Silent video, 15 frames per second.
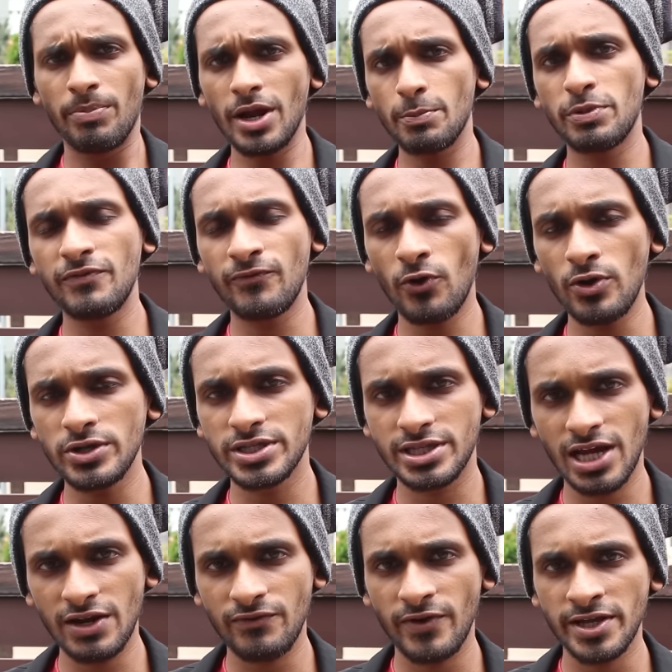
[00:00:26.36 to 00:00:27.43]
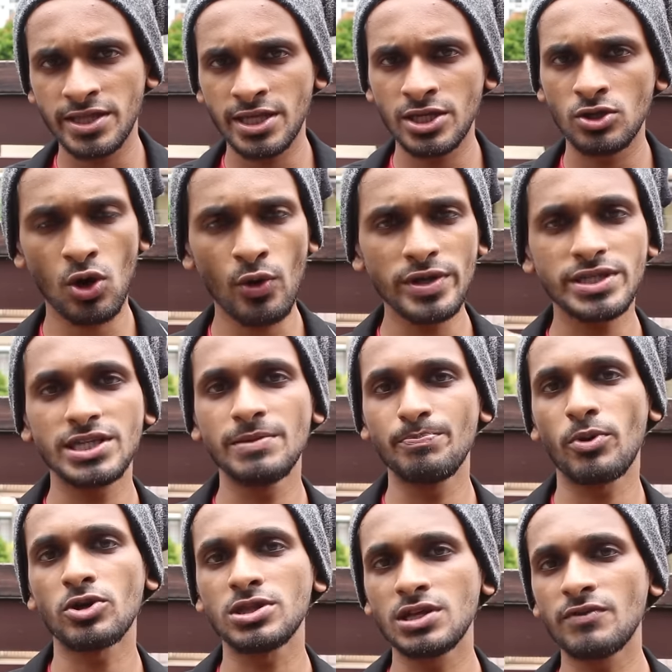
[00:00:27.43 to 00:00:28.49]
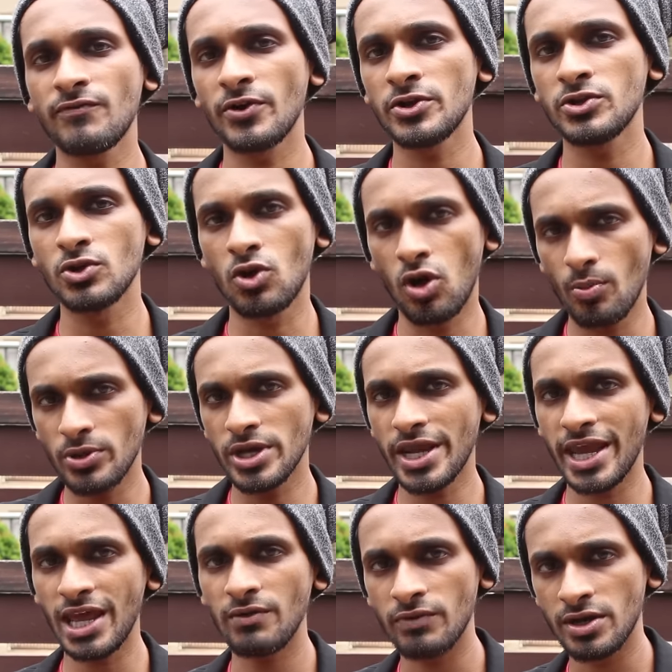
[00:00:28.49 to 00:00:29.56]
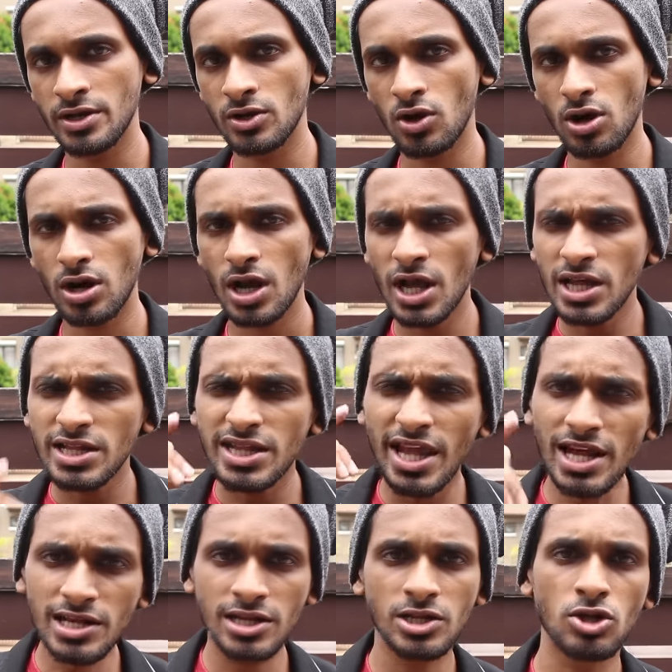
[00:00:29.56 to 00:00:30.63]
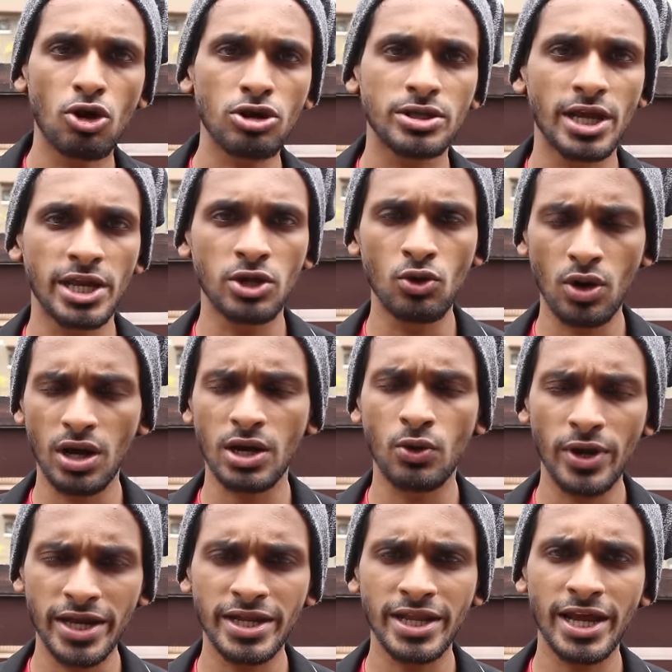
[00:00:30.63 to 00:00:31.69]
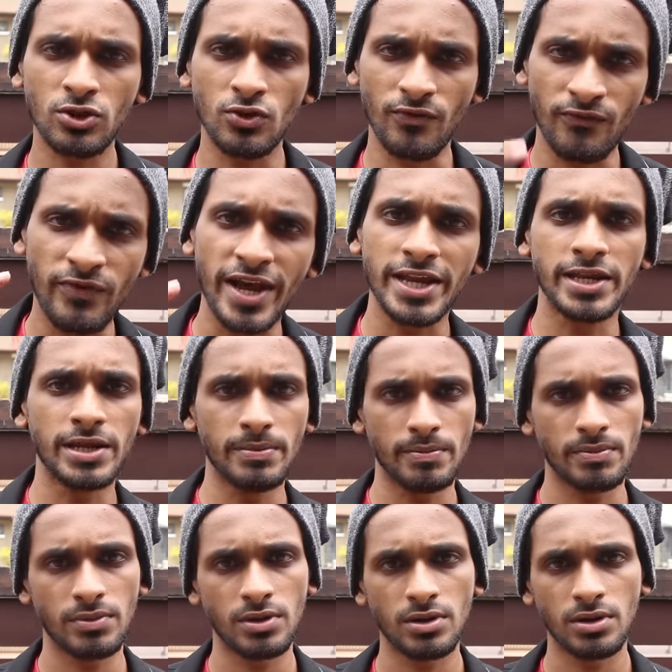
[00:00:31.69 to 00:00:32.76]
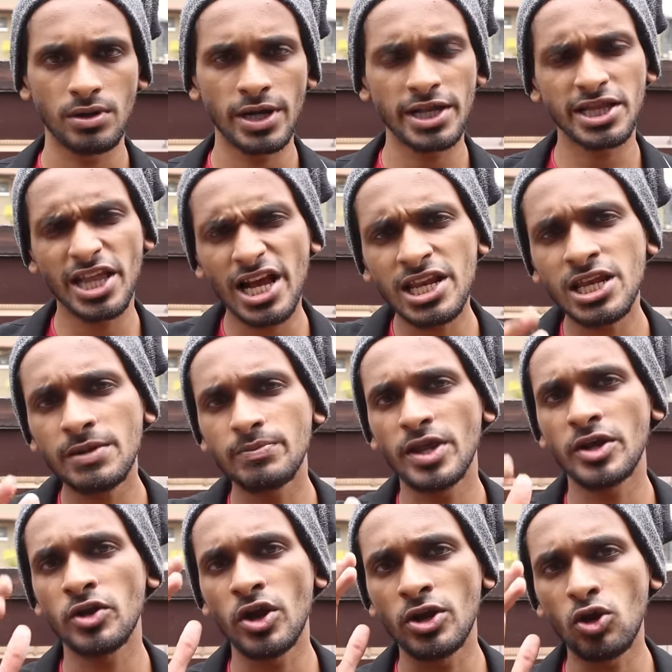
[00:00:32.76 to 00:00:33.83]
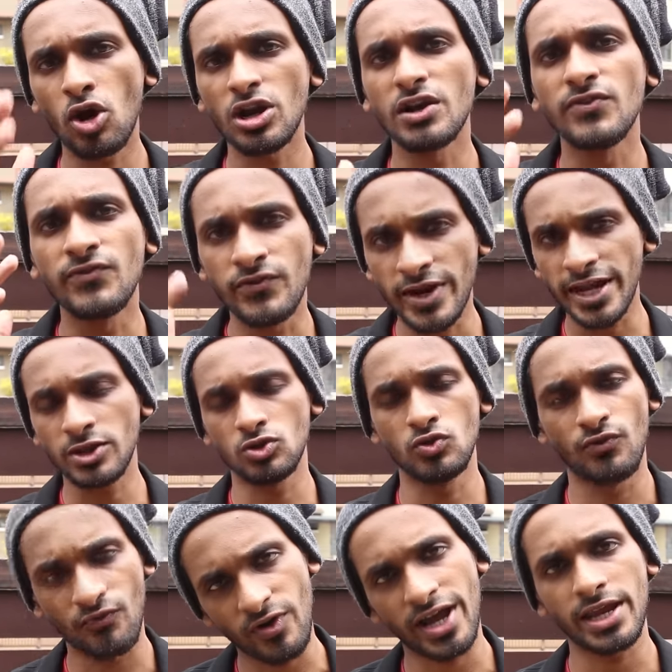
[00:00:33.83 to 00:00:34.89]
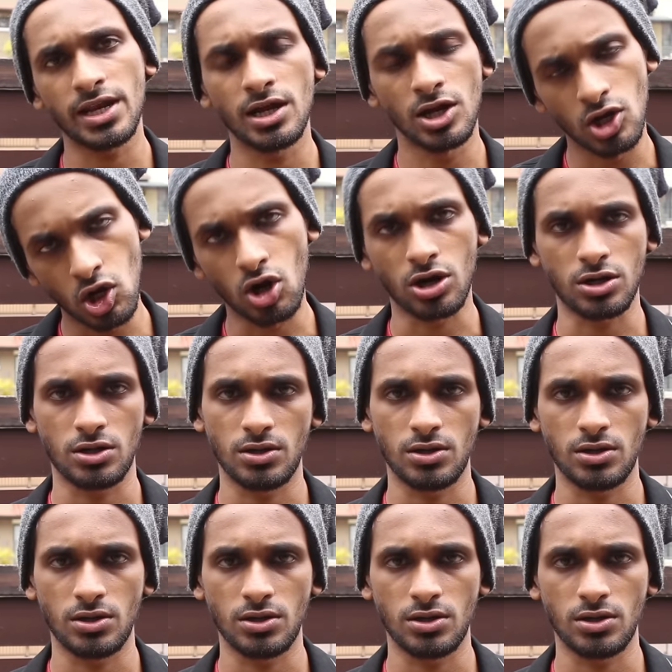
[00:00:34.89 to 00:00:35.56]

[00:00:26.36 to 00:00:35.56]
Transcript: But before you start fighting, it's always important for you to communicate with the dog. Tell the dog that you are going there to fight him. Alright, tell him that you are not afraid to fight a dog.